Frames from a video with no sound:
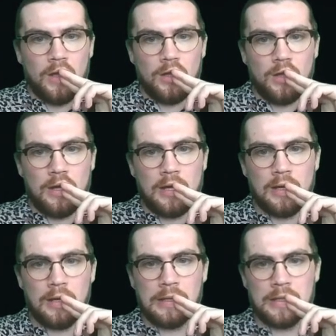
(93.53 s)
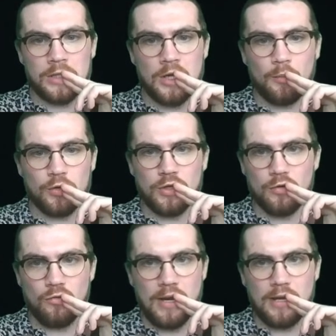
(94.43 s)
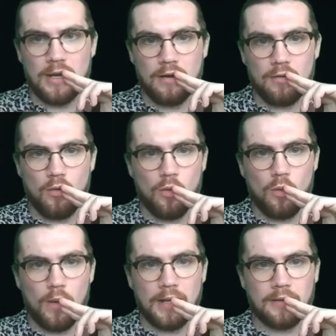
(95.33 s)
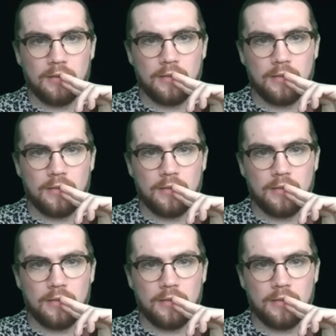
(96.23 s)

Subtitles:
There's not much in green here or white.